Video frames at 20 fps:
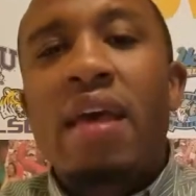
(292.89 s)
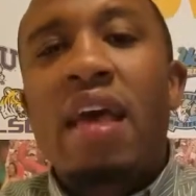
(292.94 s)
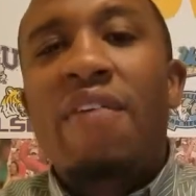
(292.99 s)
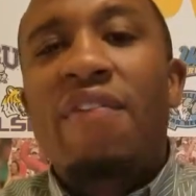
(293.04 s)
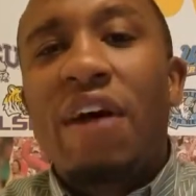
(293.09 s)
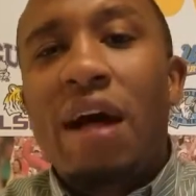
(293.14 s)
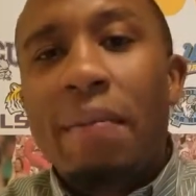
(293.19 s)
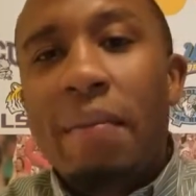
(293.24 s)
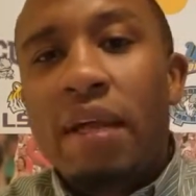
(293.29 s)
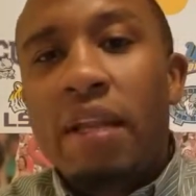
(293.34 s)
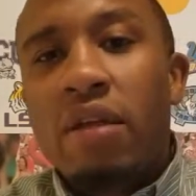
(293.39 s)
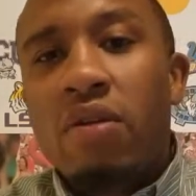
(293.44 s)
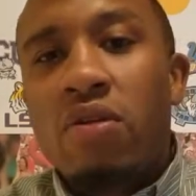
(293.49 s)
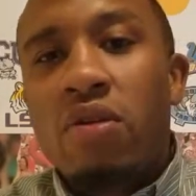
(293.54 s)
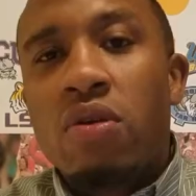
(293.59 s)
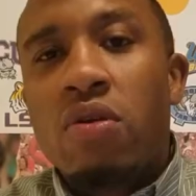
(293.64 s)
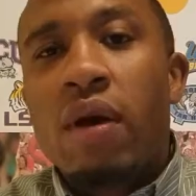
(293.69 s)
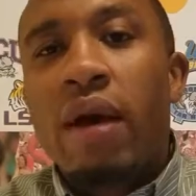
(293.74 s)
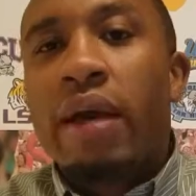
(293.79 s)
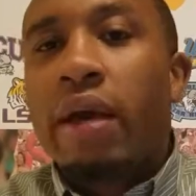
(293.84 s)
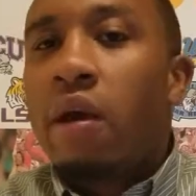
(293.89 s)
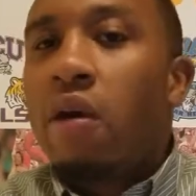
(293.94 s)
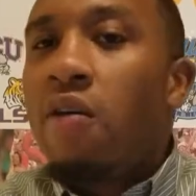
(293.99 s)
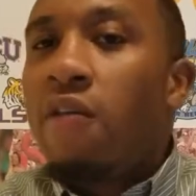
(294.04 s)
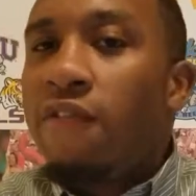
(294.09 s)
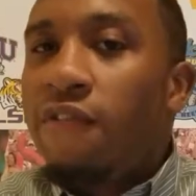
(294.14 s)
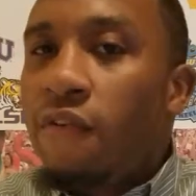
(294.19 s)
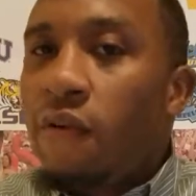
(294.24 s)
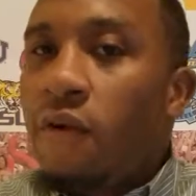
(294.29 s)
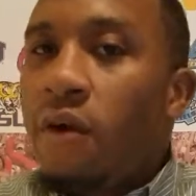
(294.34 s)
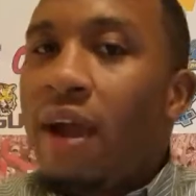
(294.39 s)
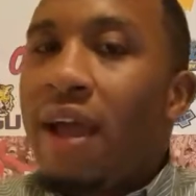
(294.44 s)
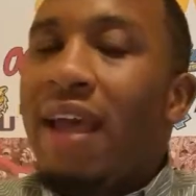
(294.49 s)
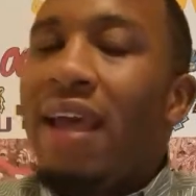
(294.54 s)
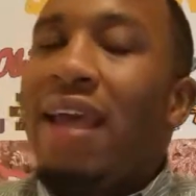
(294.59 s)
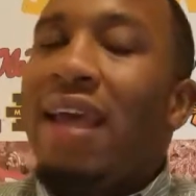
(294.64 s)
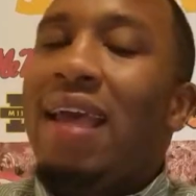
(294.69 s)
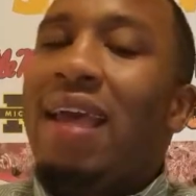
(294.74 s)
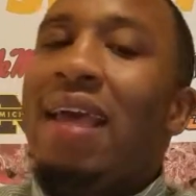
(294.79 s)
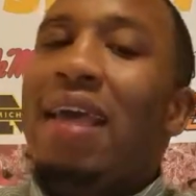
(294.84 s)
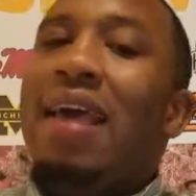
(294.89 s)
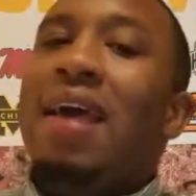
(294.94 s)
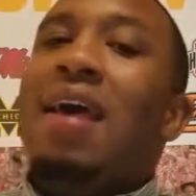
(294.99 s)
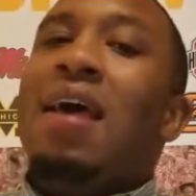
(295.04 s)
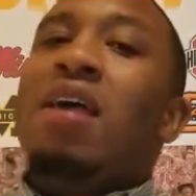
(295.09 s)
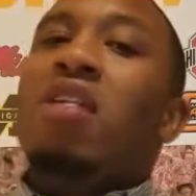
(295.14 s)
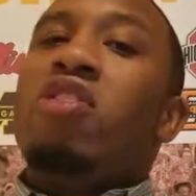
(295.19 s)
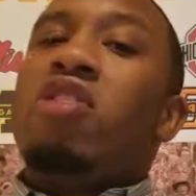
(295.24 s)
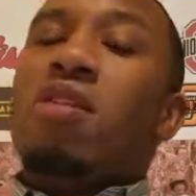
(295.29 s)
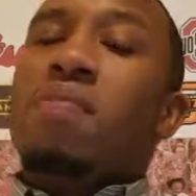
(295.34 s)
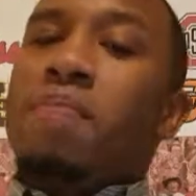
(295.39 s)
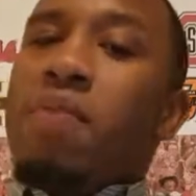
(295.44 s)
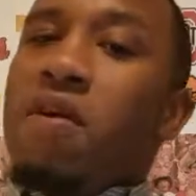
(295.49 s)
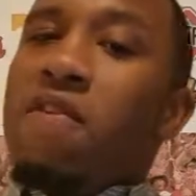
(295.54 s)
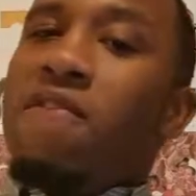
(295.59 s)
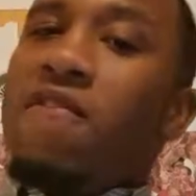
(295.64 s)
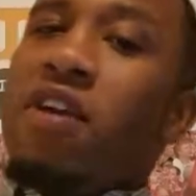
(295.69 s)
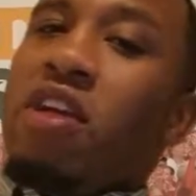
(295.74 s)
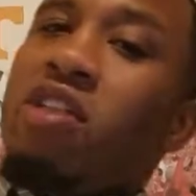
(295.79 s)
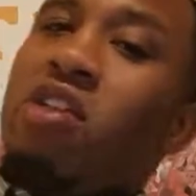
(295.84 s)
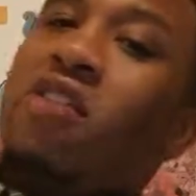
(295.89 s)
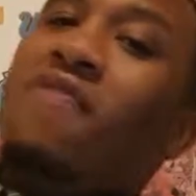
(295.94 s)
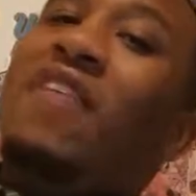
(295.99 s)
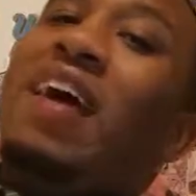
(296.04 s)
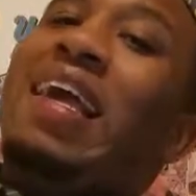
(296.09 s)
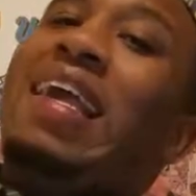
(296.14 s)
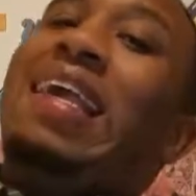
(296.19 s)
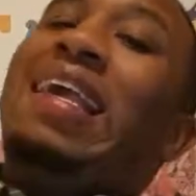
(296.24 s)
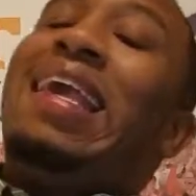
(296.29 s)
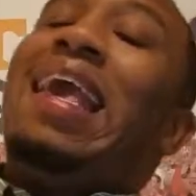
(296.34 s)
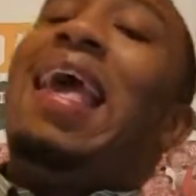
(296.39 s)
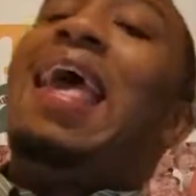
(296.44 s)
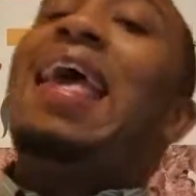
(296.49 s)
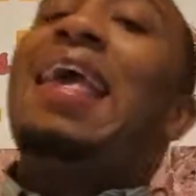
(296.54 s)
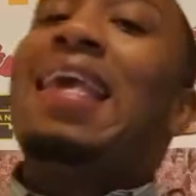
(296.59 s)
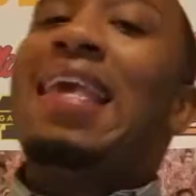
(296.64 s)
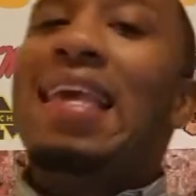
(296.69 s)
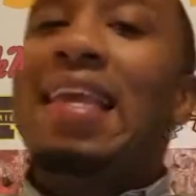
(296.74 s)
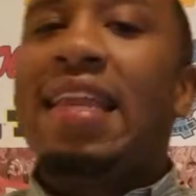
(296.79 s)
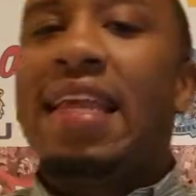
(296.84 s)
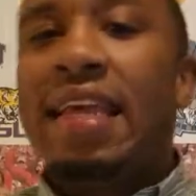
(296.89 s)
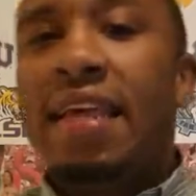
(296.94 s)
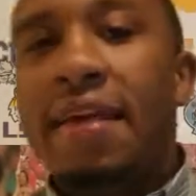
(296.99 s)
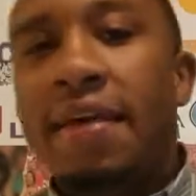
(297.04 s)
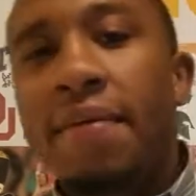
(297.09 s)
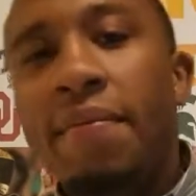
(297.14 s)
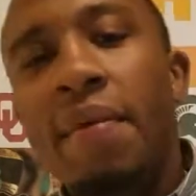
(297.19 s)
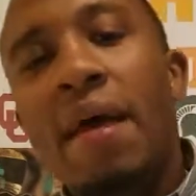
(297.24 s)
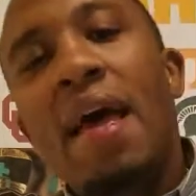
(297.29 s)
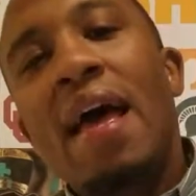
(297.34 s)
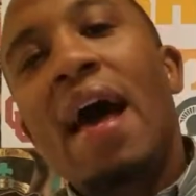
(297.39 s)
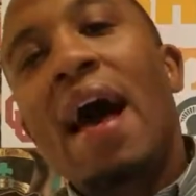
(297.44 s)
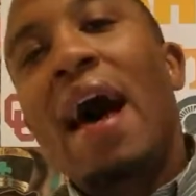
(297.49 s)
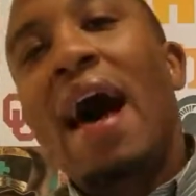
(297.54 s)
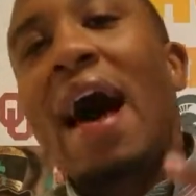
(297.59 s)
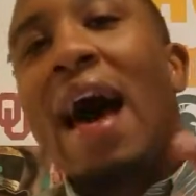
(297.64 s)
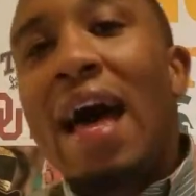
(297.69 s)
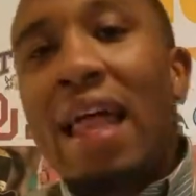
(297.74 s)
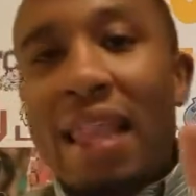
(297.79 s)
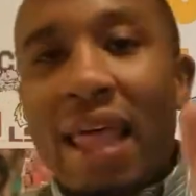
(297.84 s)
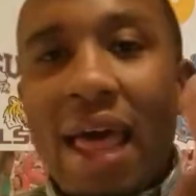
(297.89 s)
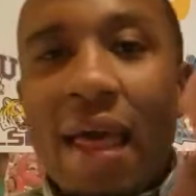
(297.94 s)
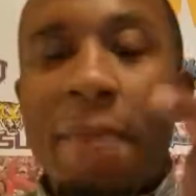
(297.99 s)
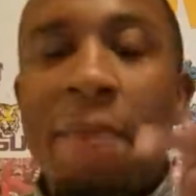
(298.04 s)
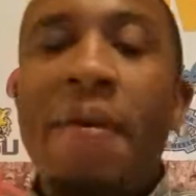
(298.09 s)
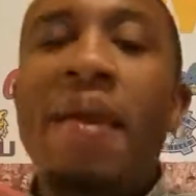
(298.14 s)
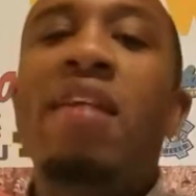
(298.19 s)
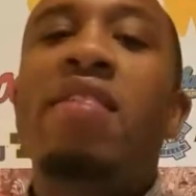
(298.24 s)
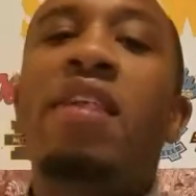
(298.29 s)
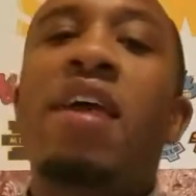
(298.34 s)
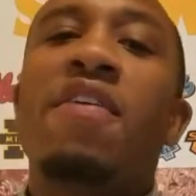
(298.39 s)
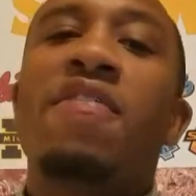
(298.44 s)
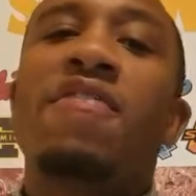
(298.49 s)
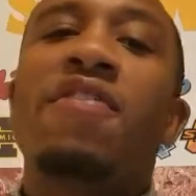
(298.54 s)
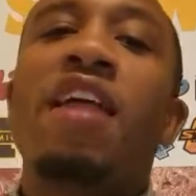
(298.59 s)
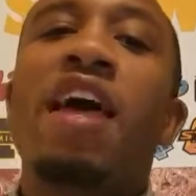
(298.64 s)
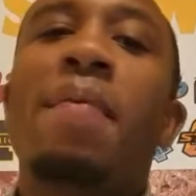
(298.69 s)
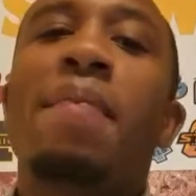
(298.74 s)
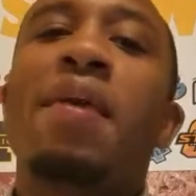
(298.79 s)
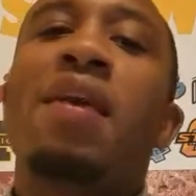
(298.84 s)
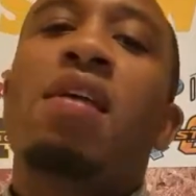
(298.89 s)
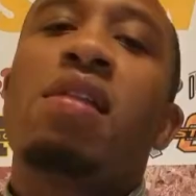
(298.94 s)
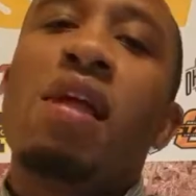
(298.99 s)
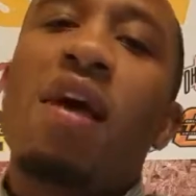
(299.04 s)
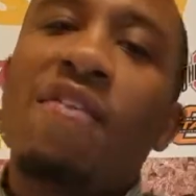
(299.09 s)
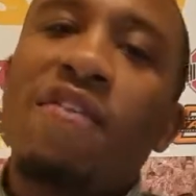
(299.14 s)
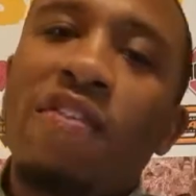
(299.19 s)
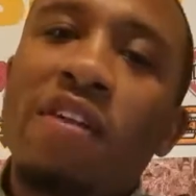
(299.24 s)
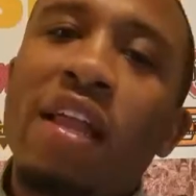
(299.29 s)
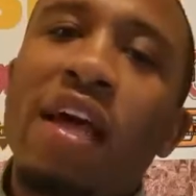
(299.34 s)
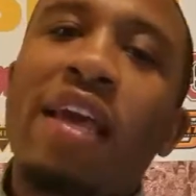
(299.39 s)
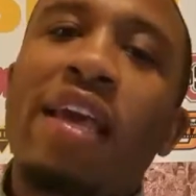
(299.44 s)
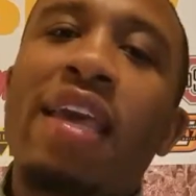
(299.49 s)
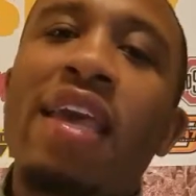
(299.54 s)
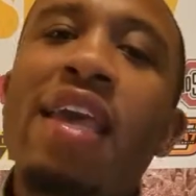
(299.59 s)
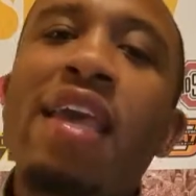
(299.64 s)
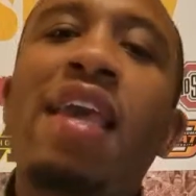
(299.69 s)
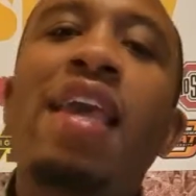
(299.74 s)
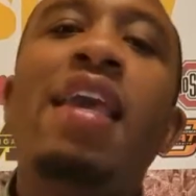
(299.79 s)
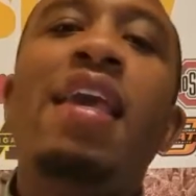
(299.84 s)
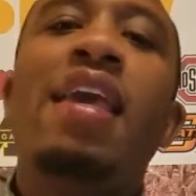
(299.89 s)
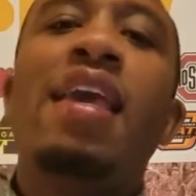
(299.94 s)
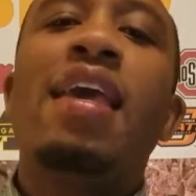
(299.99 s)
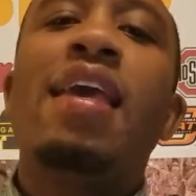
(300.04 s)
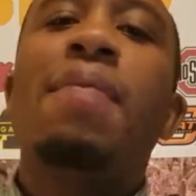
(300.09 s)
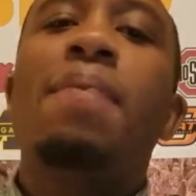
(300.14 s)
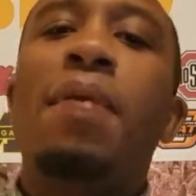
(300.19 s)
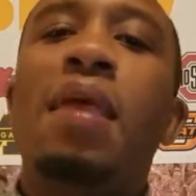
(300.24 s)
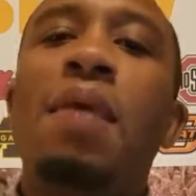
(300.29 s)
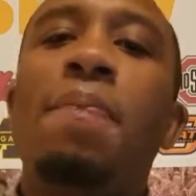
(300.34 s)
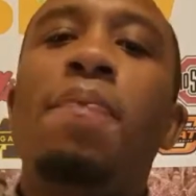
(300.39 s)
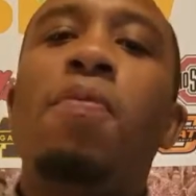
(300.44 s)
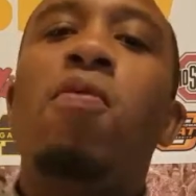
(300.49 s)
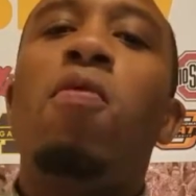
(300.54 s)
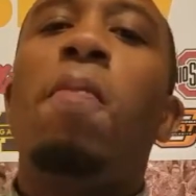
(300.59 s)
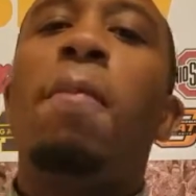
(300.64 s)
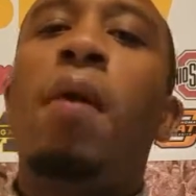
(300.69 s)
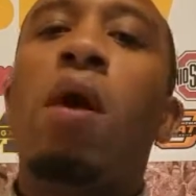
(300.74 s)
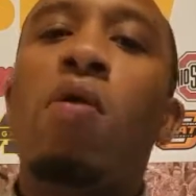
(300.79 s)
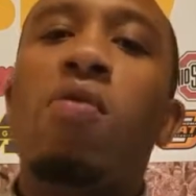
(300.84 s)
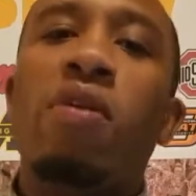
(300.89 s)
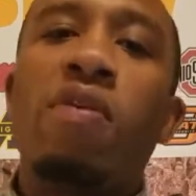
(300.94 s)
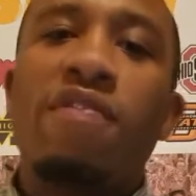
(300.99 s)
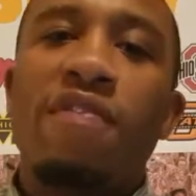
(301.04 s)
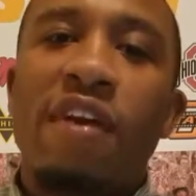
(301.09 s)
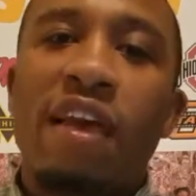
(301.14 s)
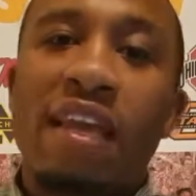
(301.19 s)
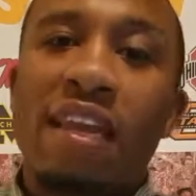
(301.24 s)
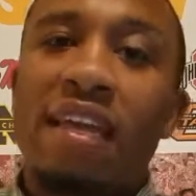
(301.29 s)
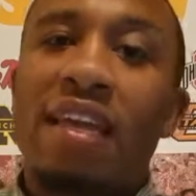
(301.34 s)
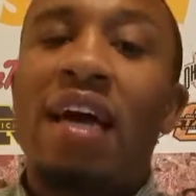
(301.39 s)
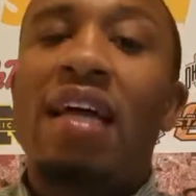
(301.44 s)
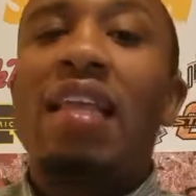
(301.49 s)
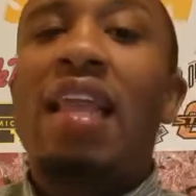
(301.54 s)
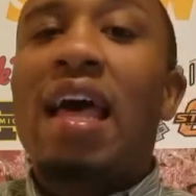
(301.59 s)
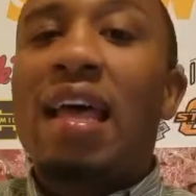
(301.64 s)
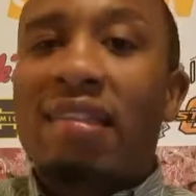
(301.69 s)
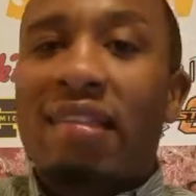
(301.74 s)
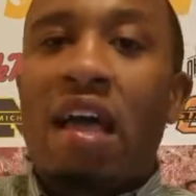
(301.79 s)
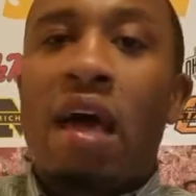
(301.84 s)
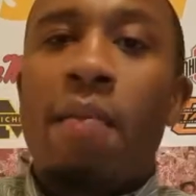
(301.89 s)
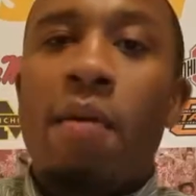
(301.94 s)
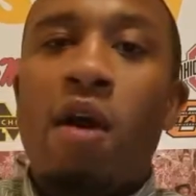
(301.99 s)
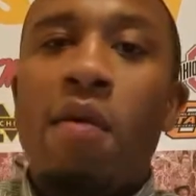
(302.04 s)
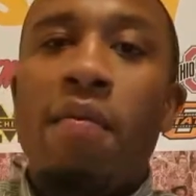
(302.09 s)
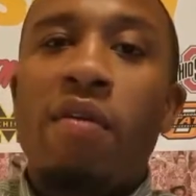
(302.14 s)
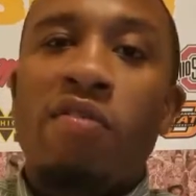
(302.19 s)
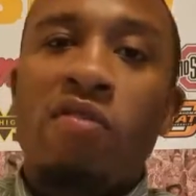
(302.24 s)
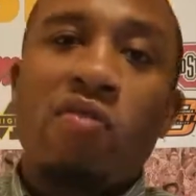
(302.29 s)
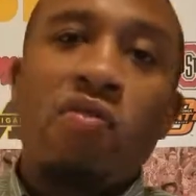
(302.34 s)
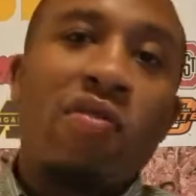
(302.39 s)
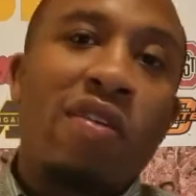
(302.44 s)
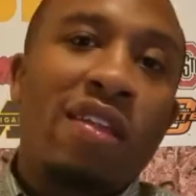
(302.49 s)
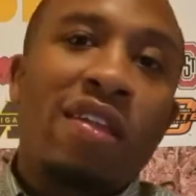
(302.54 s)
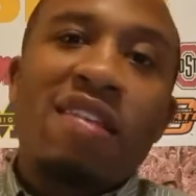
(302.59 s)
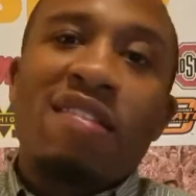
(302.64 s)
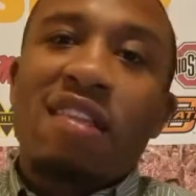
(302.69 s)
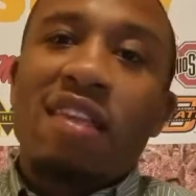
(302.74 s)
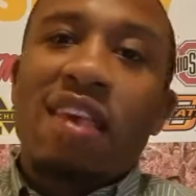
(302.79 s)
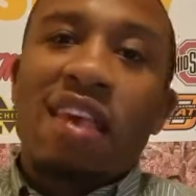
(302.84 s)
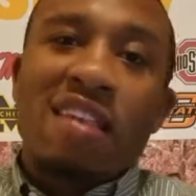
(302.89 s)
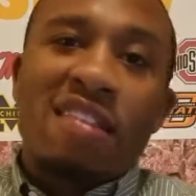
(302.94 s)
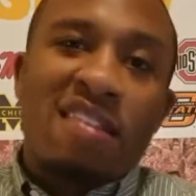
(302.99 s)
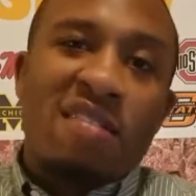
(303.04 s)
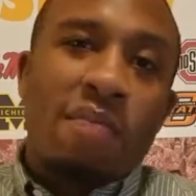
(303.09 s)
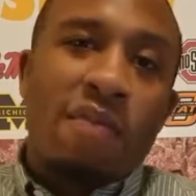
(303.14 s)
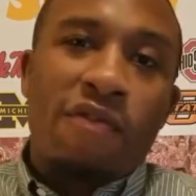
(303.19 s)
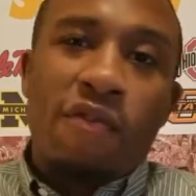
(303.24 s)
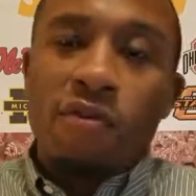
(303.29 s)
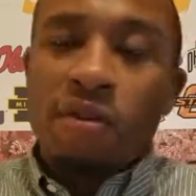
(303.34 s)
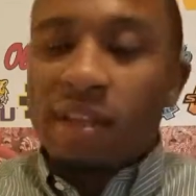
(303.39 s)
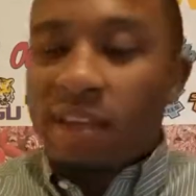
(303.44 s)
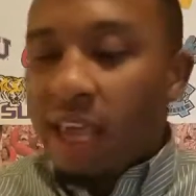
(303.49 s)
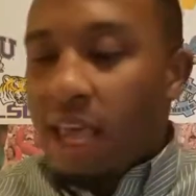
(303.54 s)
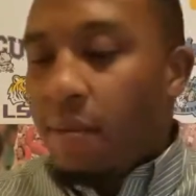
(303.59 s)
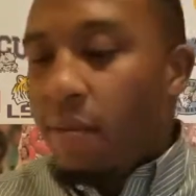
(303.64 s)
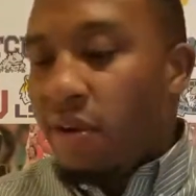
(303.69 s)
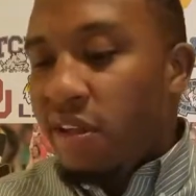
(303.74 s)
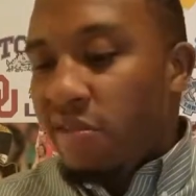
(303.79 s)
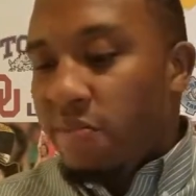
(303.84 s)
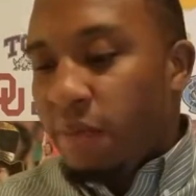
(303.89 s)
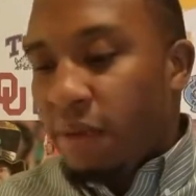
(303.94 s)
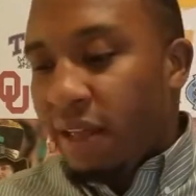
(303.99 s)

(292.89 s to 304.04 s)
If I'm LSU, I go for a Jimbo Fisher. If I can't get him, I like PJ Fleck because I feel like he can get people motivated. I like Tom Herman too. He does the kisses before the game on his